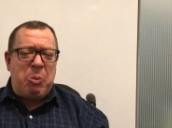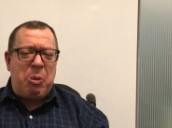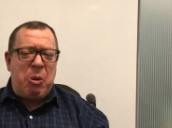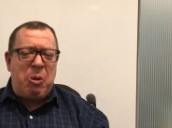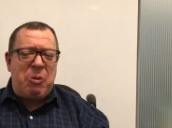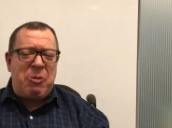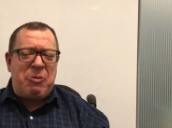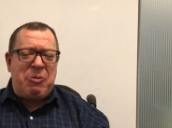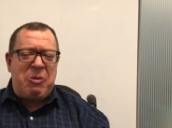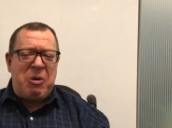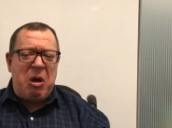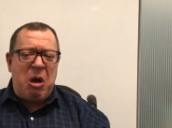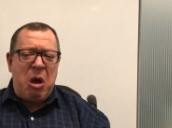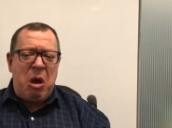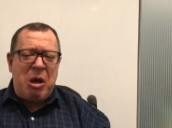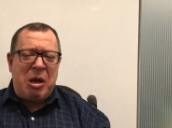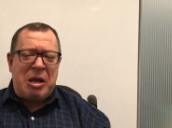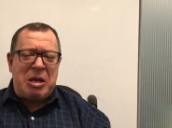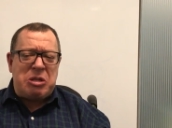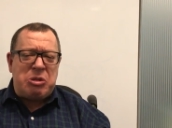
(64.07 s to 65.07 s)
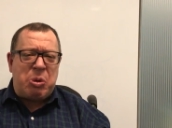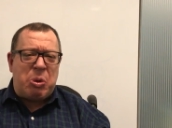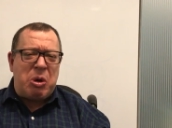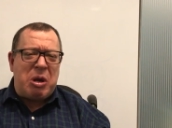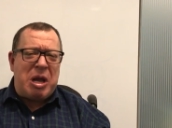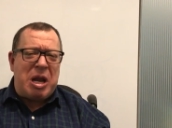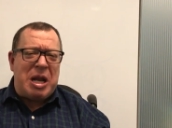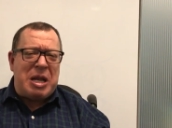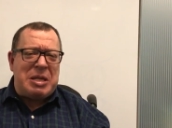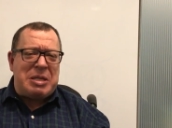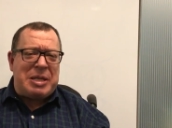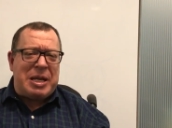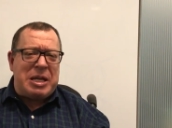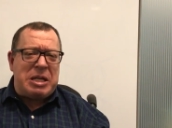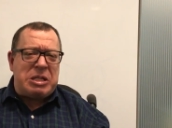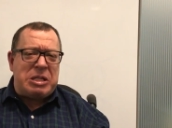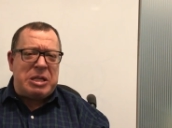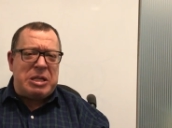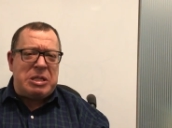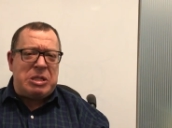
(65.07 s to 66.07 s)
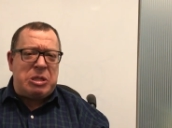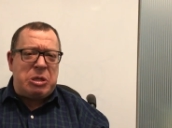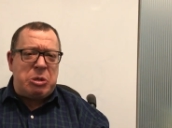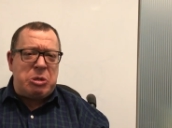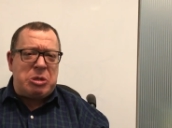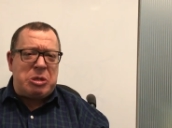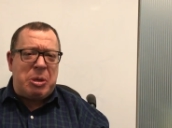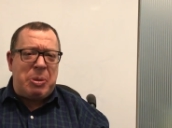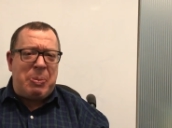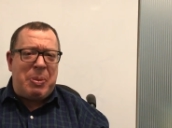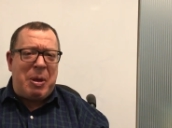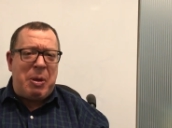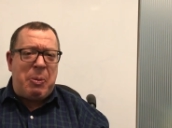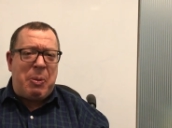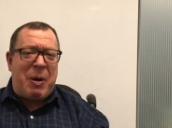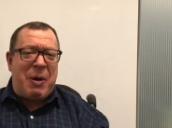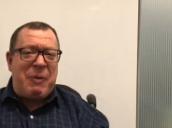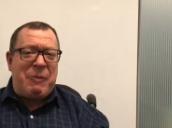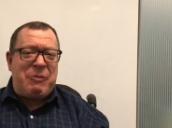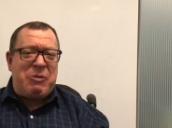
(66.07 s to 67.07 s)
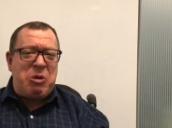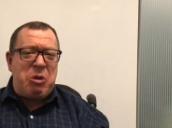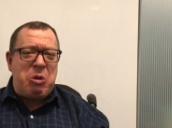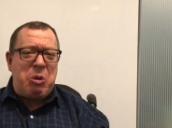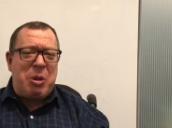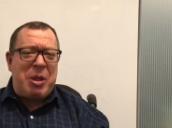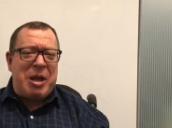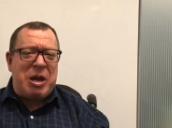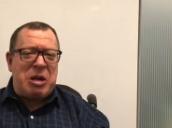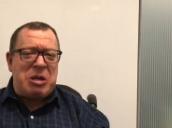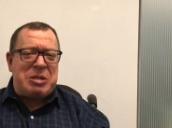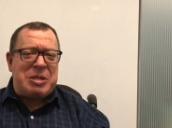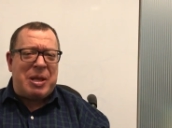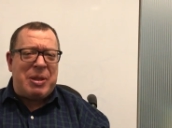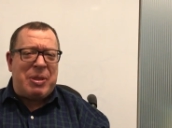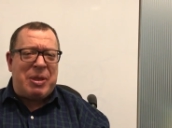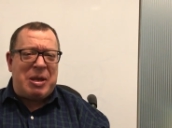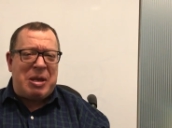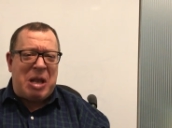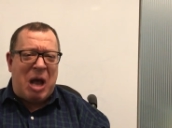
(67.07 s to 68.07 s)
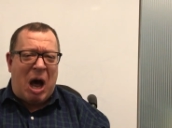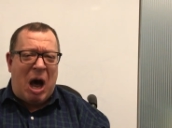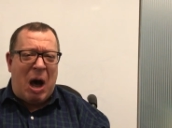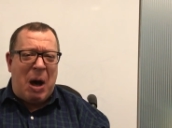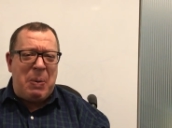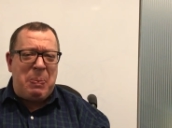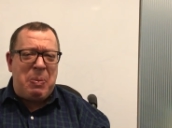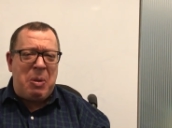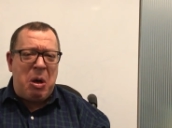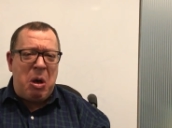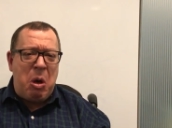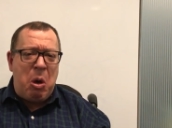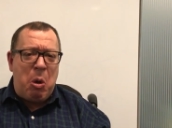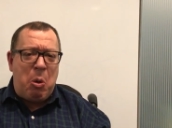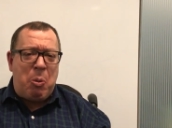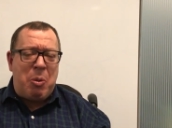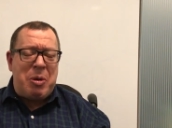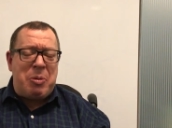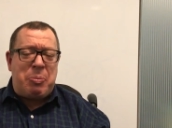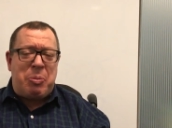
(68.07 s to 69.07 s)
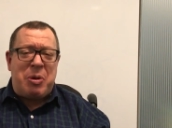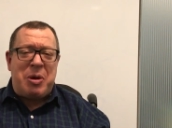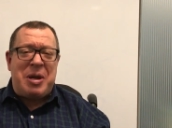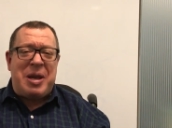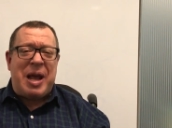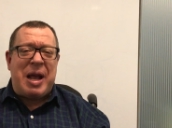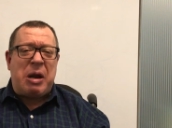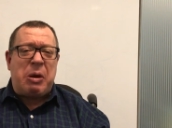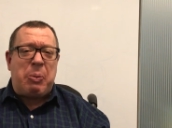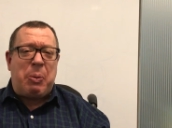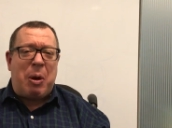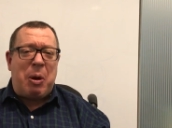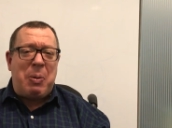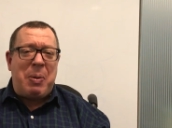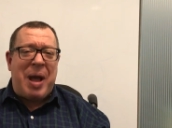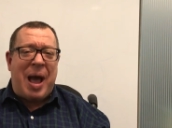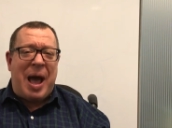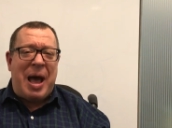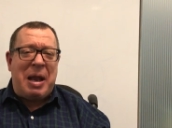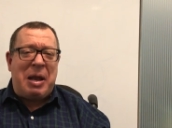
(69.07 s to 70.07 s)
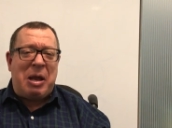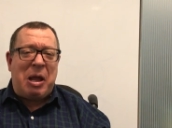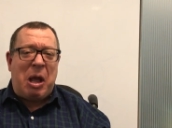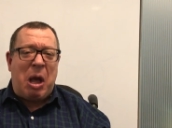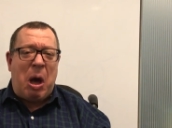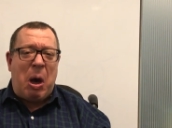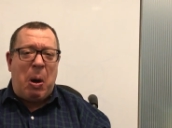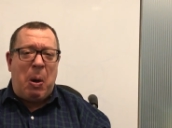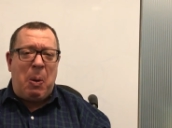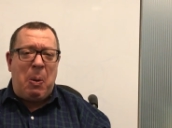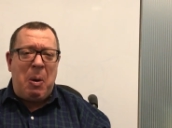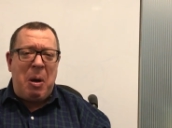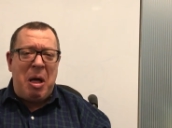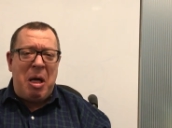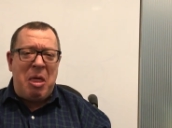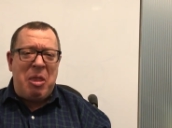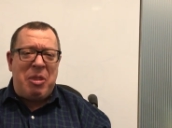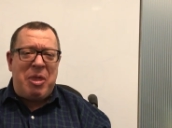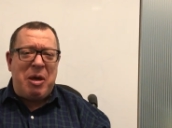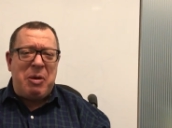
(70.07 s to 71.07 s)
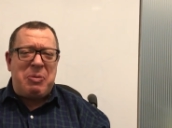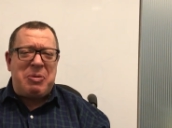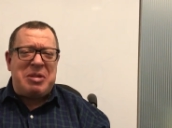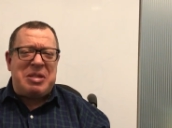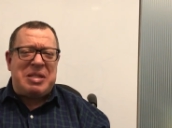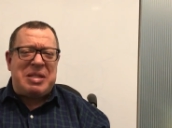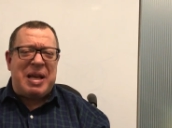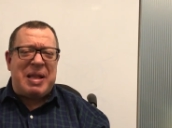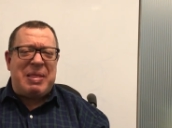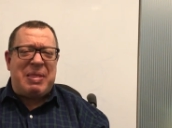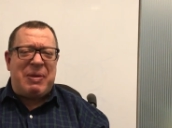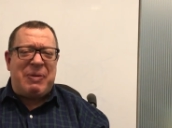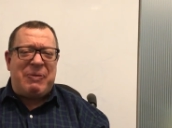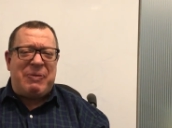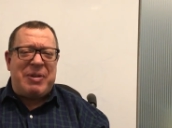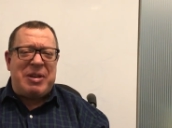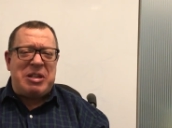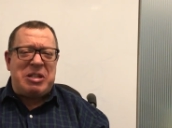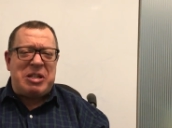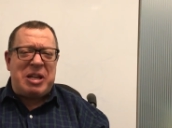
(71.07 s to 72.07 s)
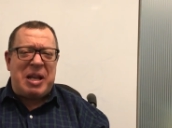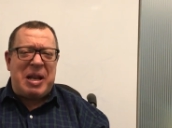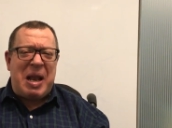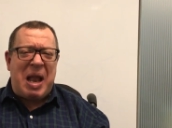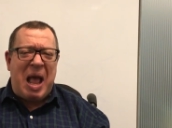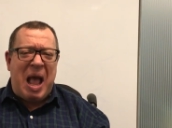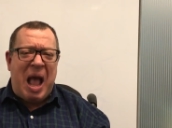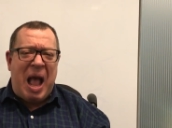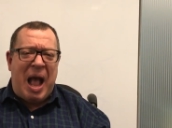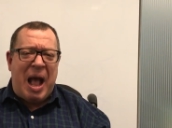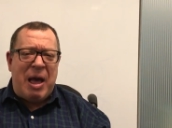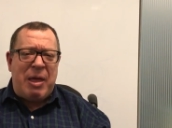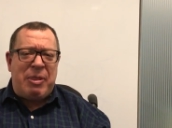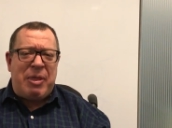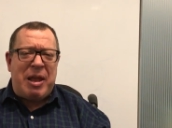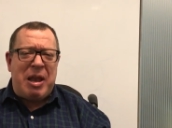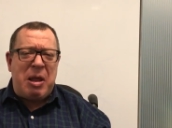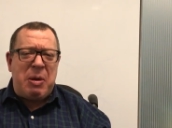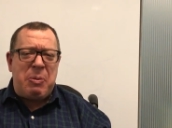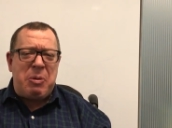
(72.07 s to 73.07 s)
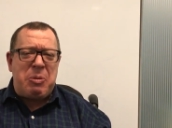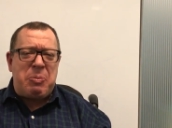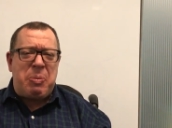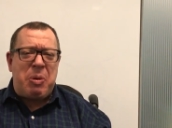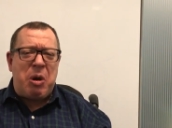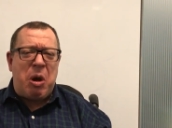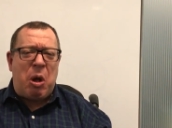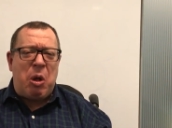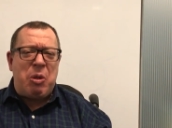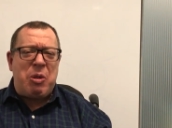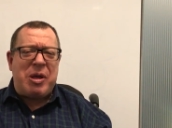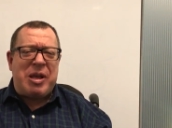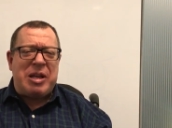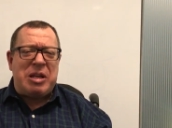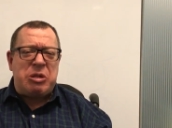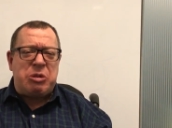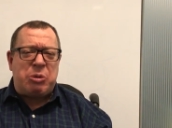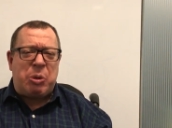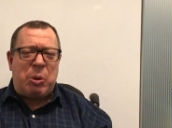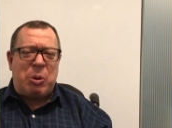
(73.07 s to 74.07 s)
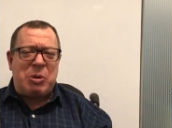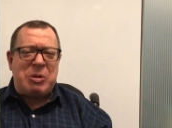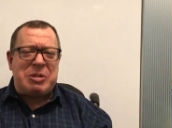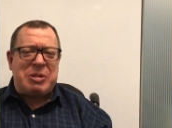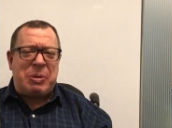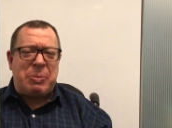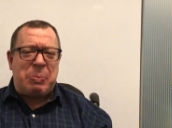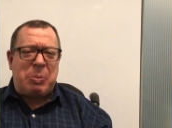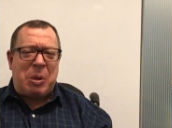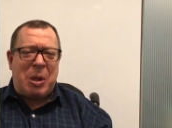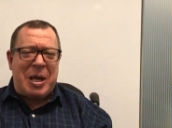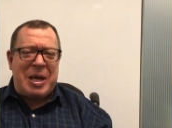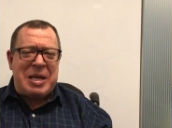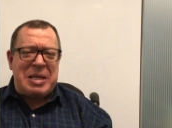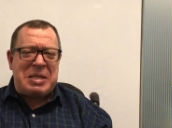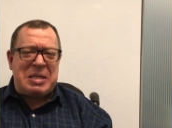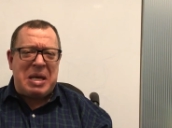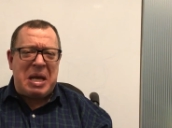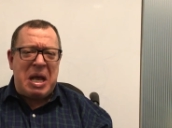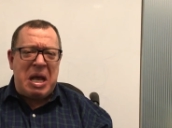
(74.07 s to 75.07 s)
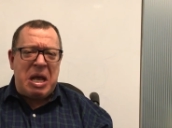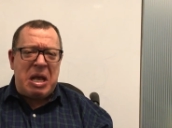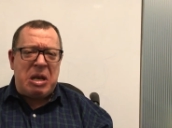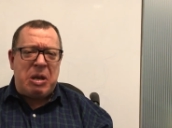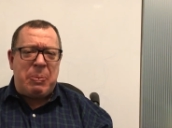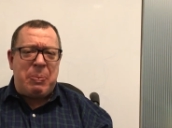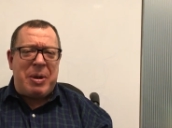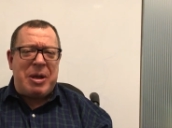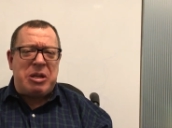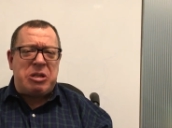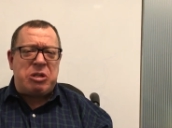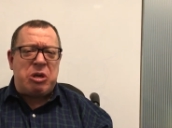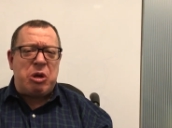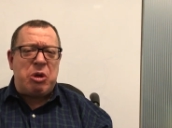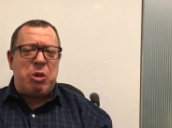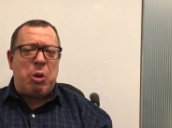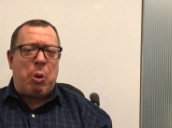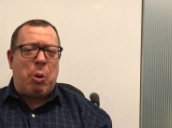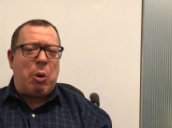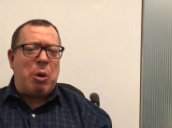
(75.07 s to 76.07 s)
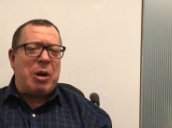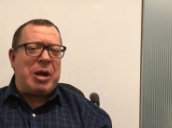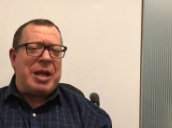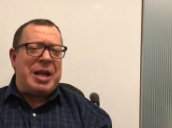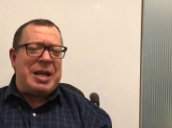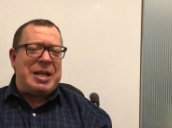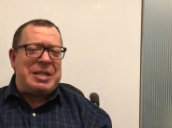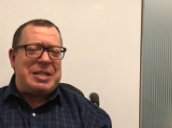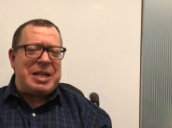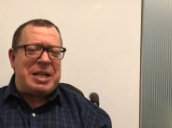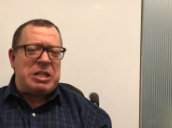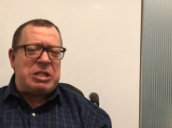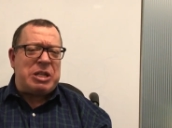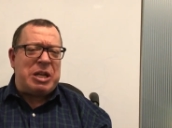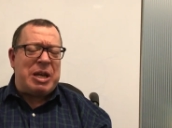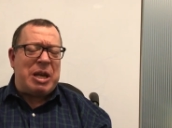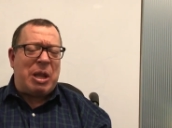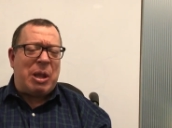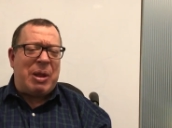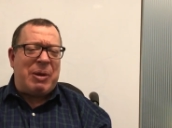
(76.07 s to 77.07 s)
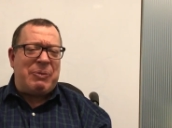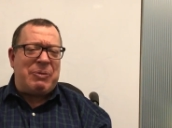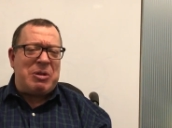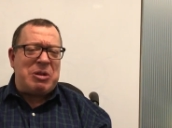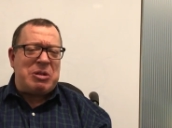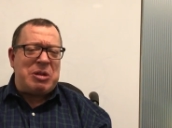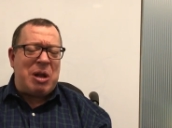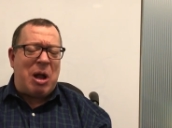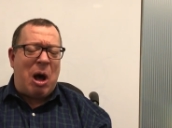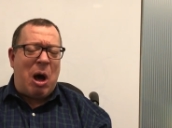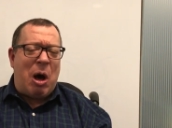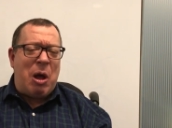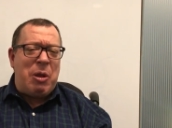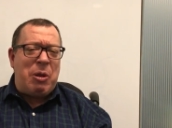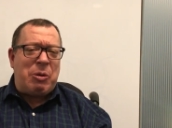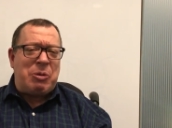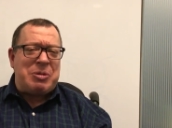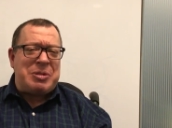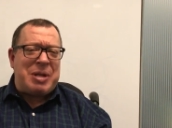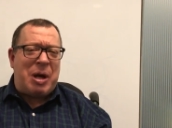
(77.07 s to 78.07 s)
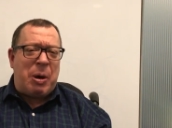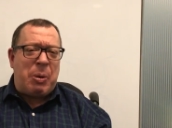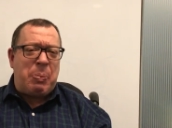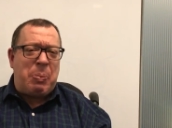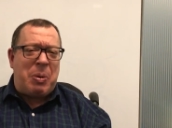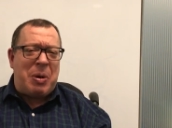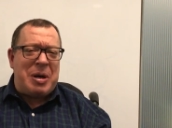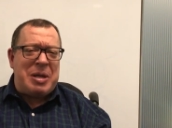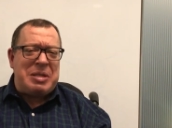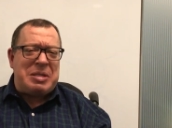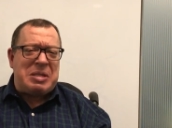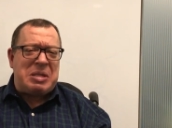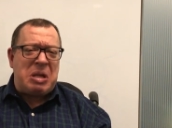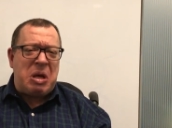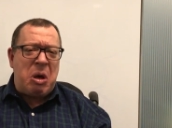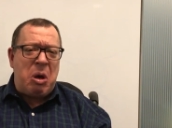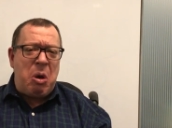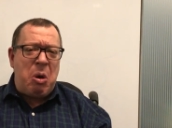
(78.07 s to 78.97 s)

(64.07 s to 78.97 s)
move, because organizations used to be where a few leaders at the top would predict where we had to go. They would set the vision, and then they would put all the controls in place to make sure the organization delivers on those outputs.